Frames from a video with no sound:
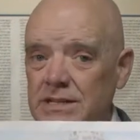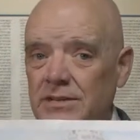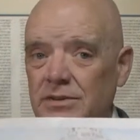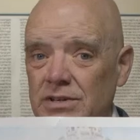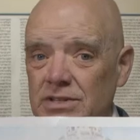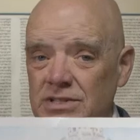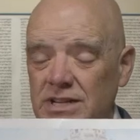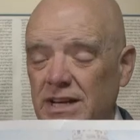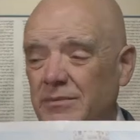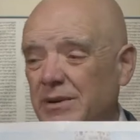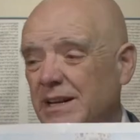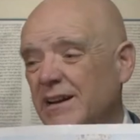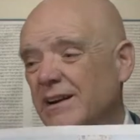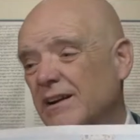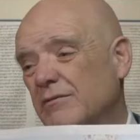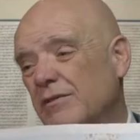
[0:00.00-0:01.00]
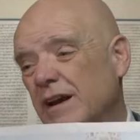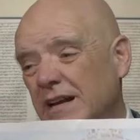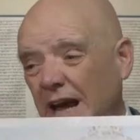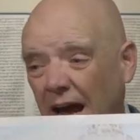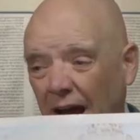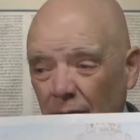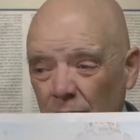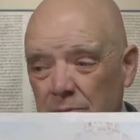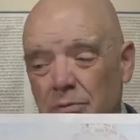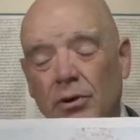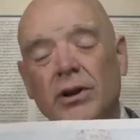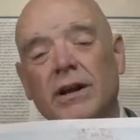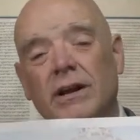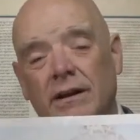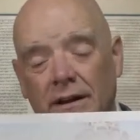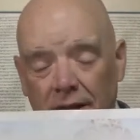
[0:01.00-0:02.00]
in this segment here. In fact, I would put
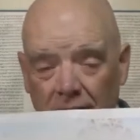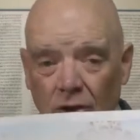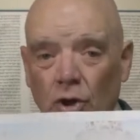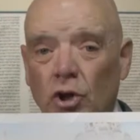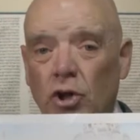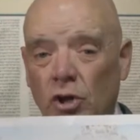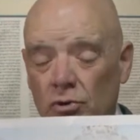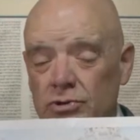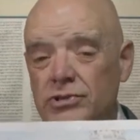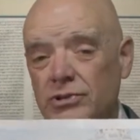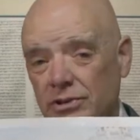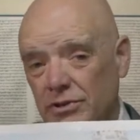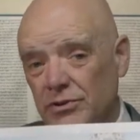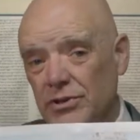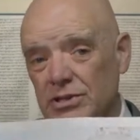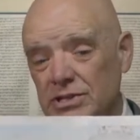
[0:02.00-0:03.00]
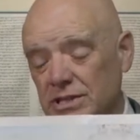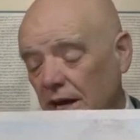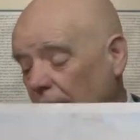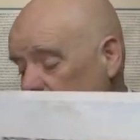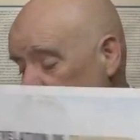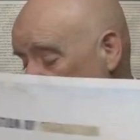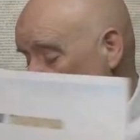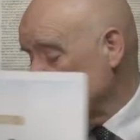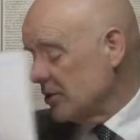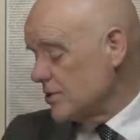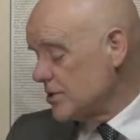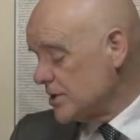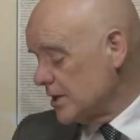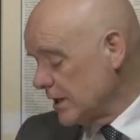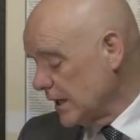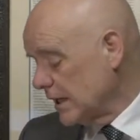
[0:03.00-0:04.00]
it closer to this side where there's
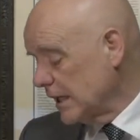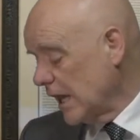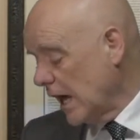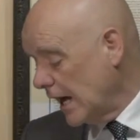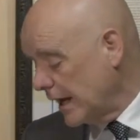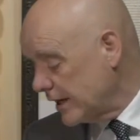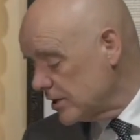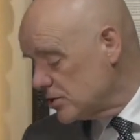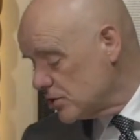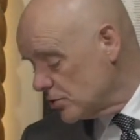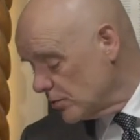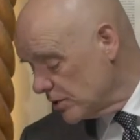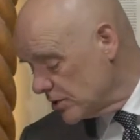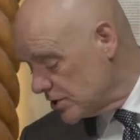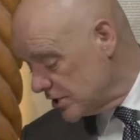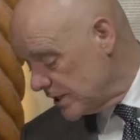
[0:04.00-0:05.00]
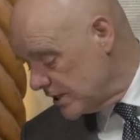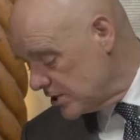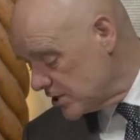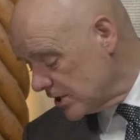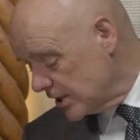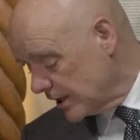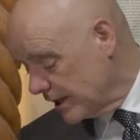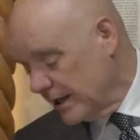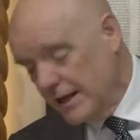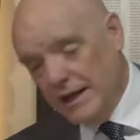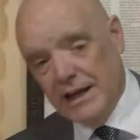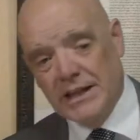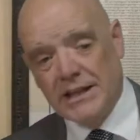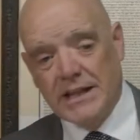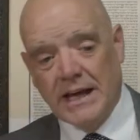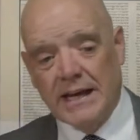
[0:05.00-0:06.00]
still a lot of Jewish teaching
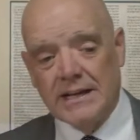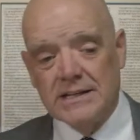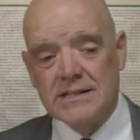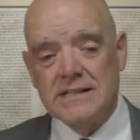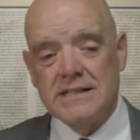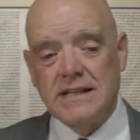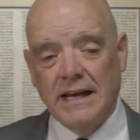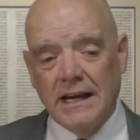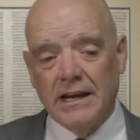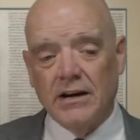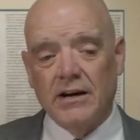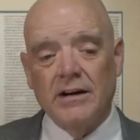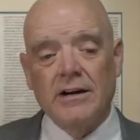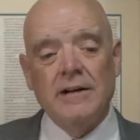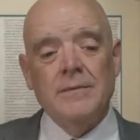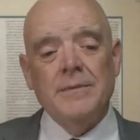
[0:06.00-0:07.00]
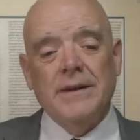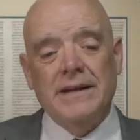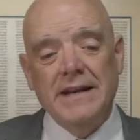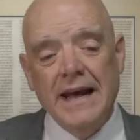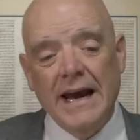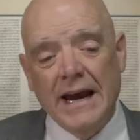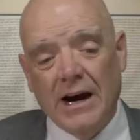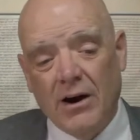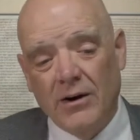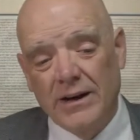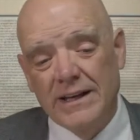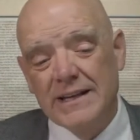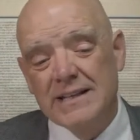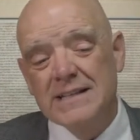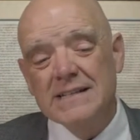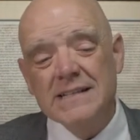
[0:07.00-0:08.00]
that is there. Now,
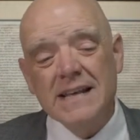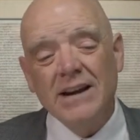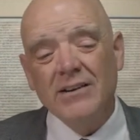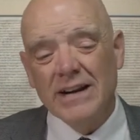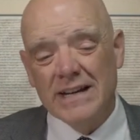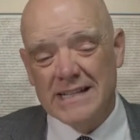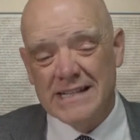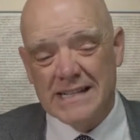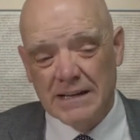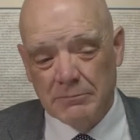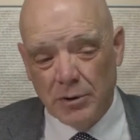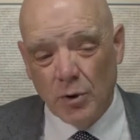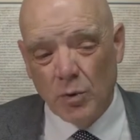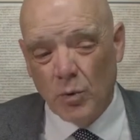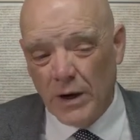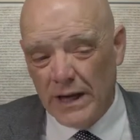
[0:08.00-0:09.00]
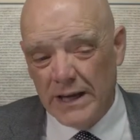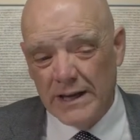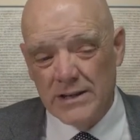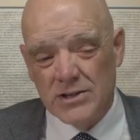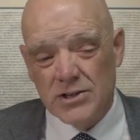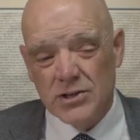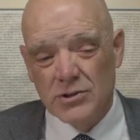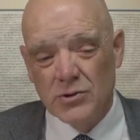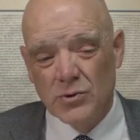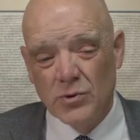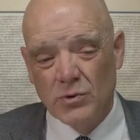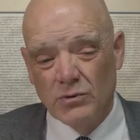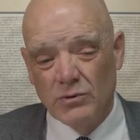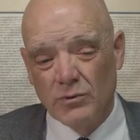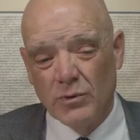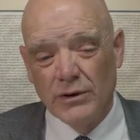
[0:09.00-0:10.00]
is there a simple way
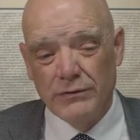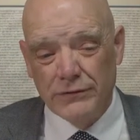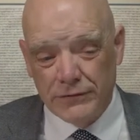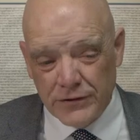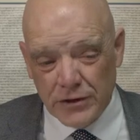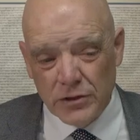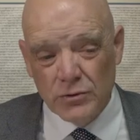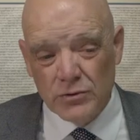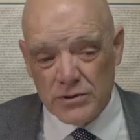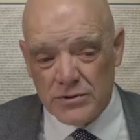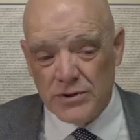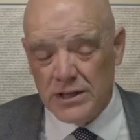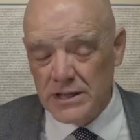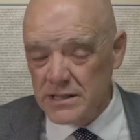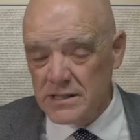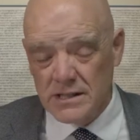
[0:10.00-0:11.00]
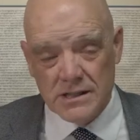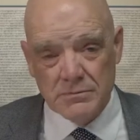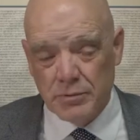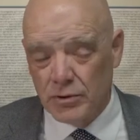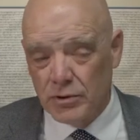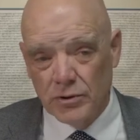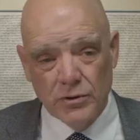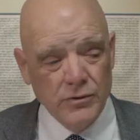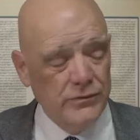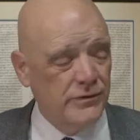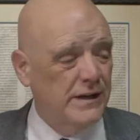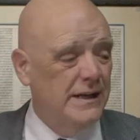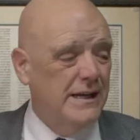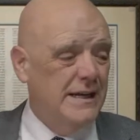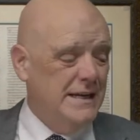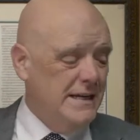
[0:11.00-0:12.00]
to refute this as proof?
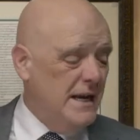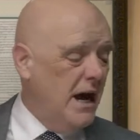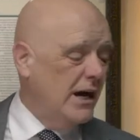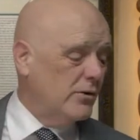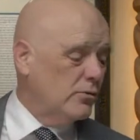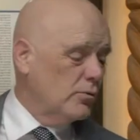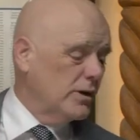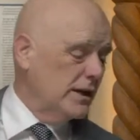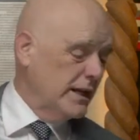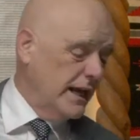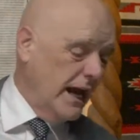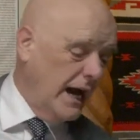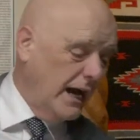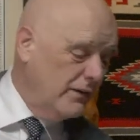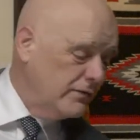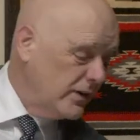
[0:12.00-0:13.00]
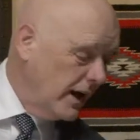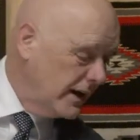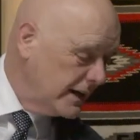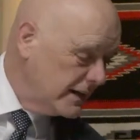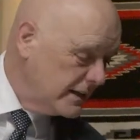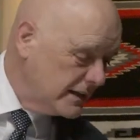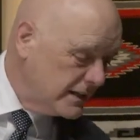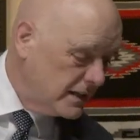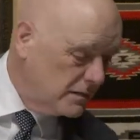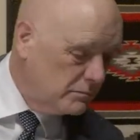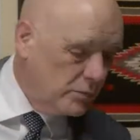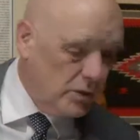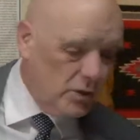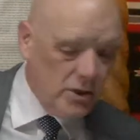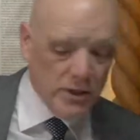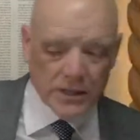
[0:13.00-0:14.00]
Not really. I've got a little
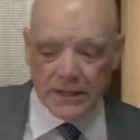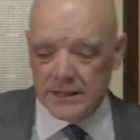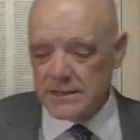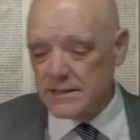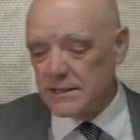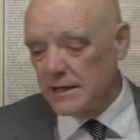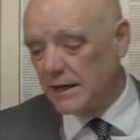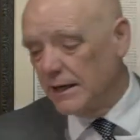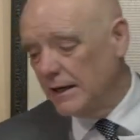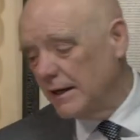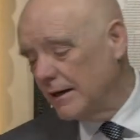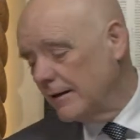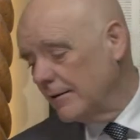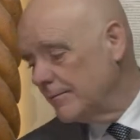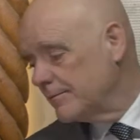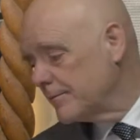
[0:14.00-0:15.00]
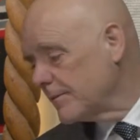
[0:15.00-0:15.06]
booklet. Uh,